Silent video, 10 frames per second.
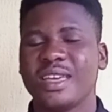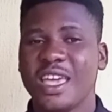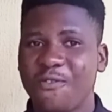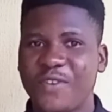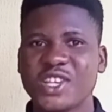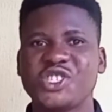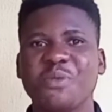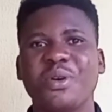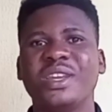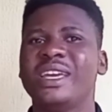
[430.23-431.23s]
Invest
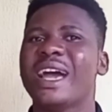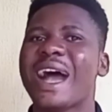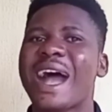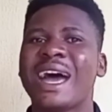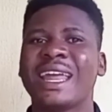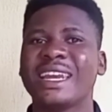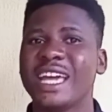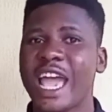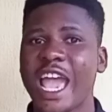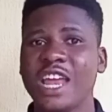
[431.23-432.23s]
your money, and at
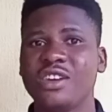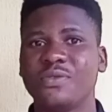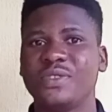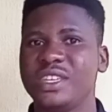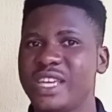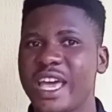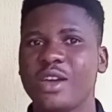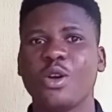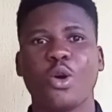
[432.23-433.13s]
the end of the year,